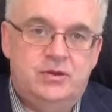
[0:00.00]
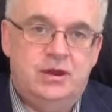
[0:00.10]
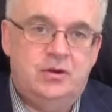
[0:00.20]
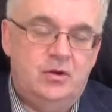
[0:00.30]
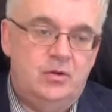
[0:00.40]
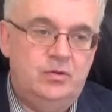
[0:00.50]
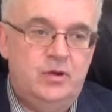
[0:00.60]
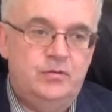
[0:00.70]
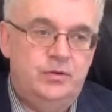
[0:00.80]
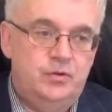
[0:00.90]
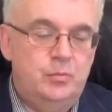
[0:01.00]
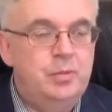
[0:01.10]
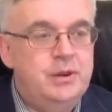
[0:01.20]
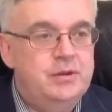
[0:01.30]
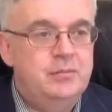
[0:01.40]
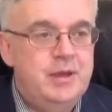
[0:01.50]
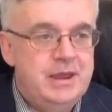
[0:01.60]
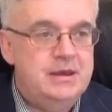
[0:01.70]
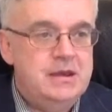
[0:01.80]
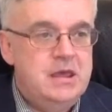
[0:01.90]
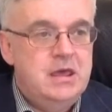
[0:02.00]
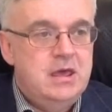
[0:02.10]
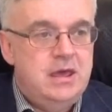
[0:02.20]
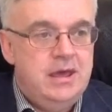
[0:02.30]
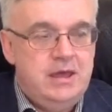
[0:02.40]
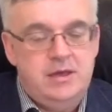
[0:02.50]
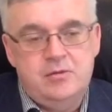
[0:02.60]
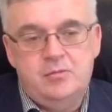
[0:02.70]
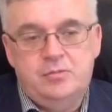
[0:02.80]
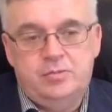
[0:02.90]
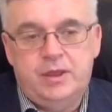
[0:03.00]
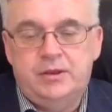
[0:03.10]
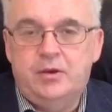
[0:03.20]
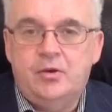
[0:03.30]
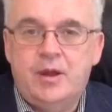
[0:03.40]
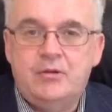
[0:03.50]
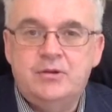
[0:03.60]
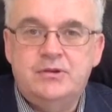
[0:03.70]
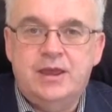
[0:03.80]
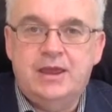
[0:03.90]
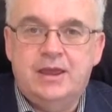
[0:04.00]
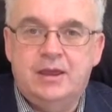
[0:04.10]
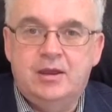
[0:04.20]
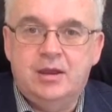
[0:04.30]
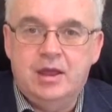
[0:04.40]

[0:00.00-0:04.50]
take your clothes off, you jump into the bed, then they're around taking